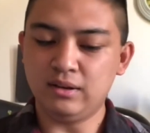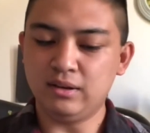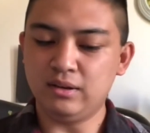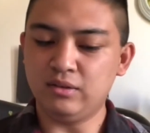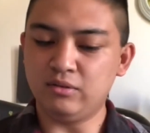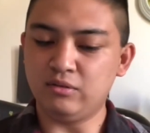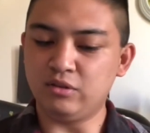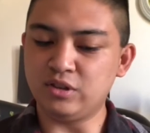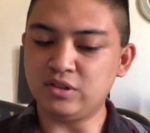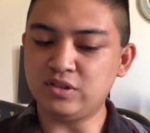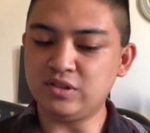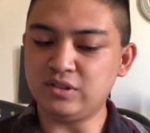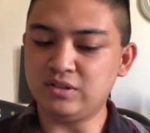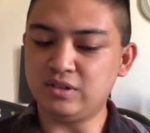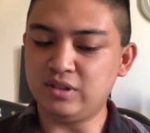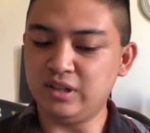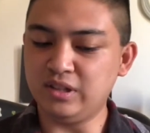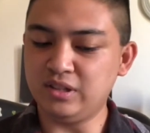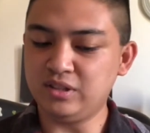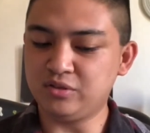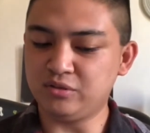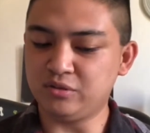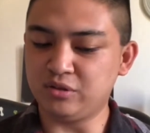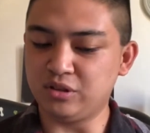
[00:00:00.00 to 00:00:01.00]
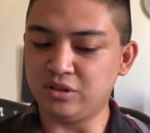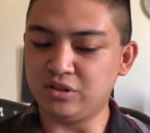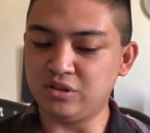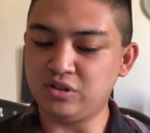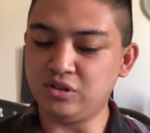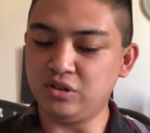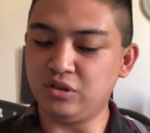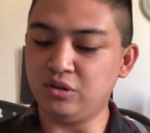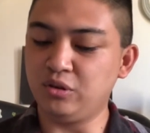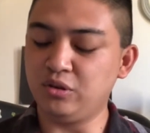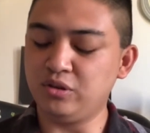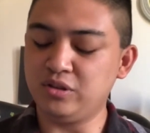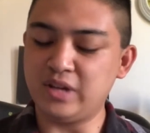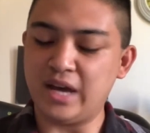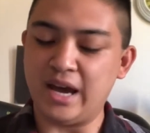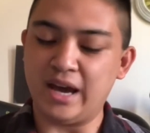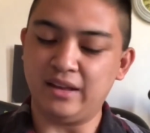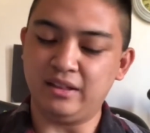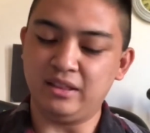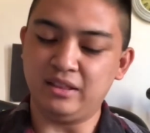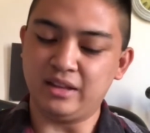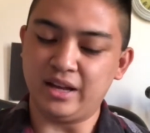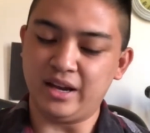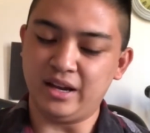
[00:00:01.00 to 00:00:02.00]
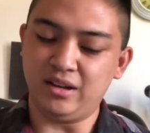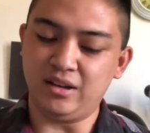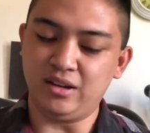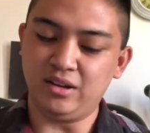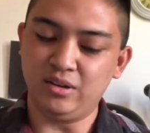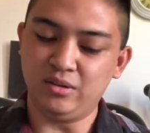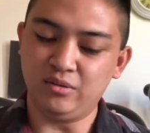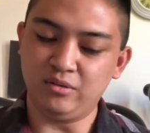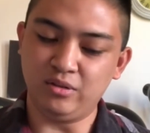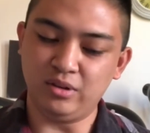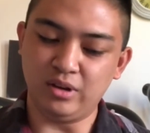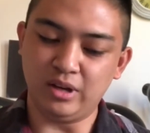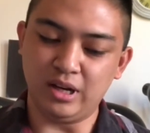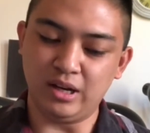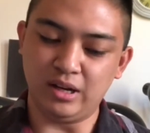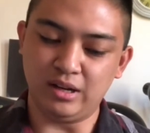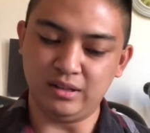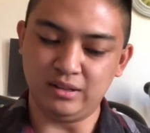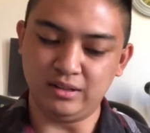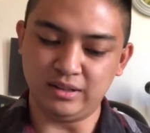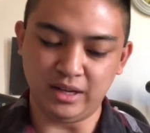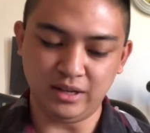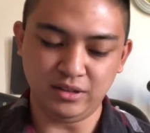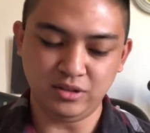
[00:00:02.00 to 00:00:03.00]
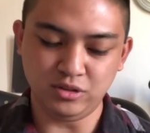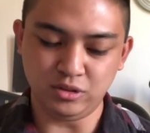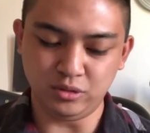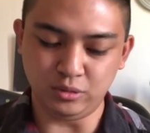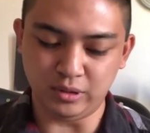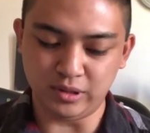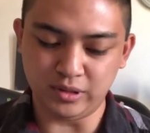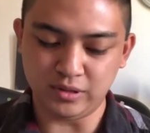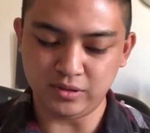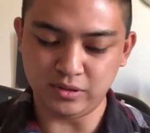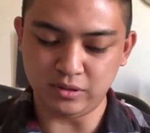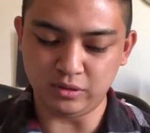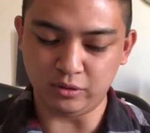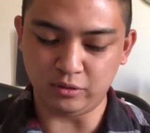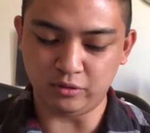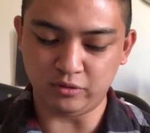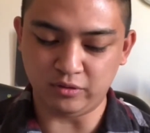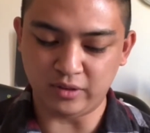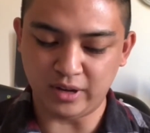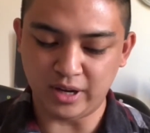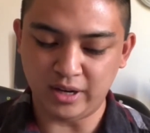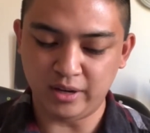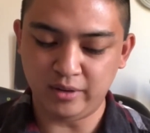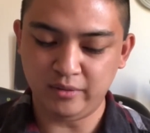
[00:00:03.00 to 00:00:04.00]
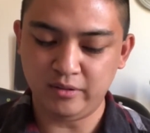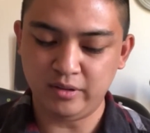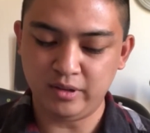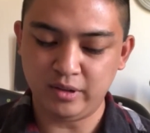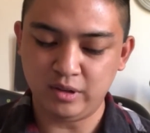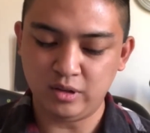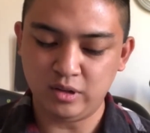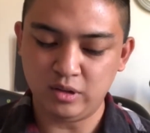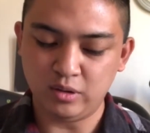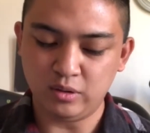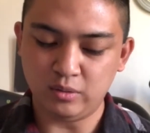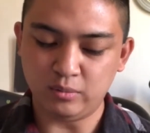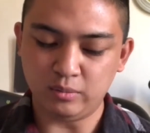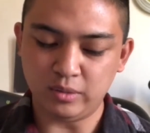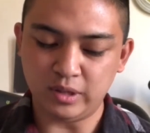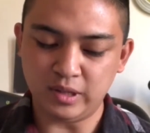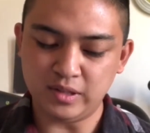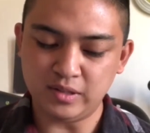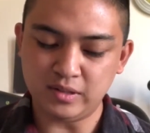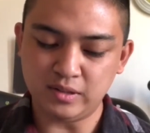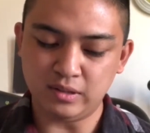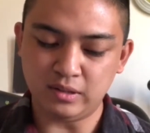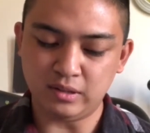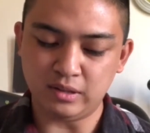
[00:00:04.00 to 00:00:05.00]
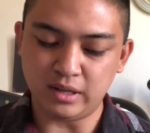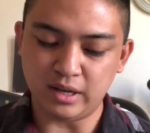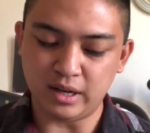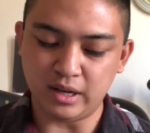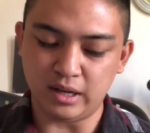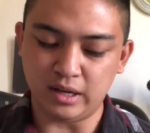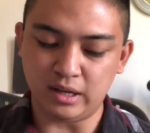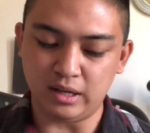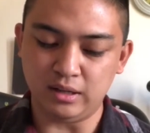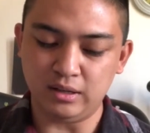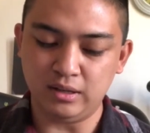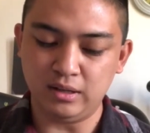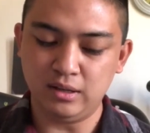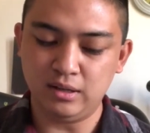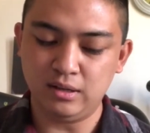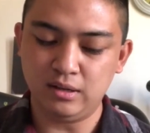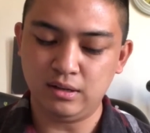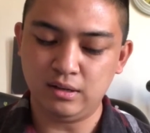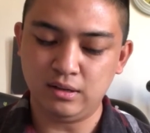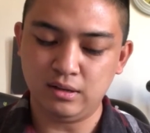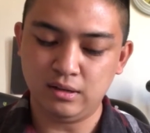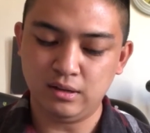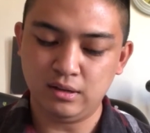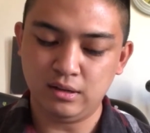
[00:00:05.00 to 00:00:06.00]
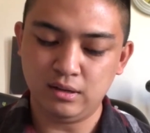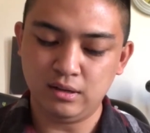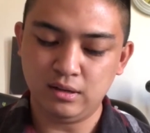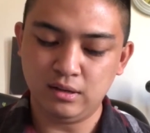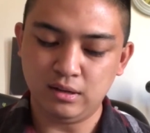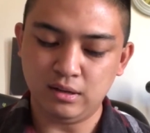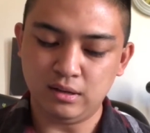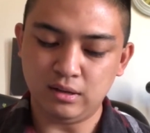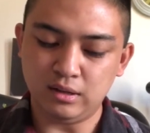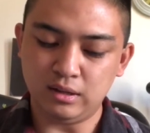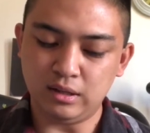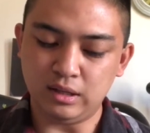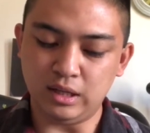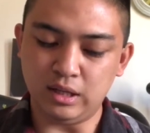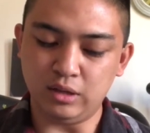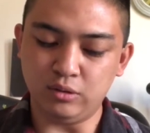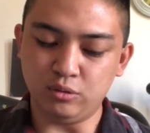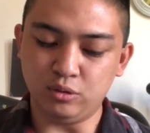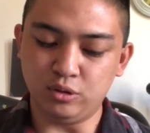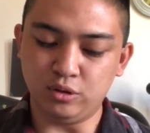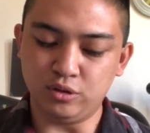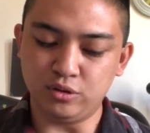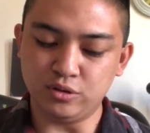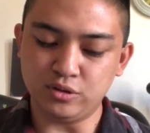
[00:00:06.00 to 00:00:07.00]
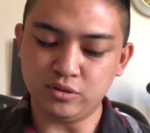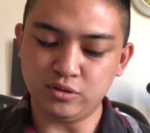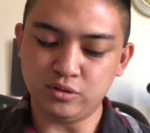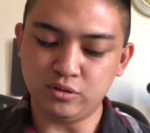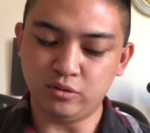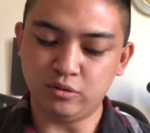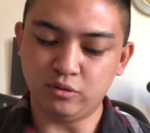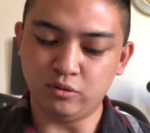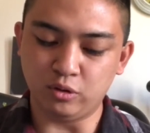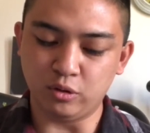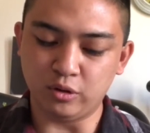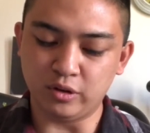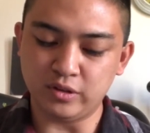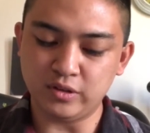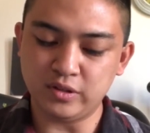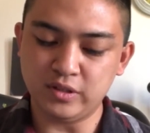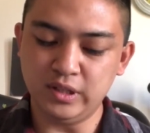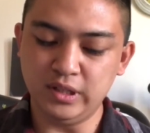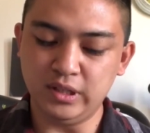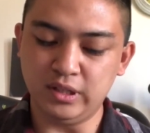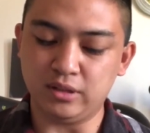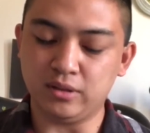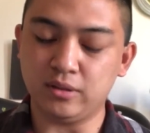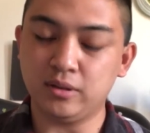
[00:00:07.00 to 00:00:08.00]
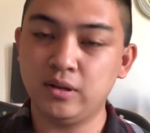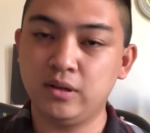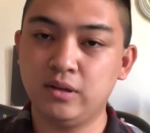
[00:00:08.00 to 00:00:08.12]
First things first, you're going to add 9 to it. So 5 plus 9 equals 14.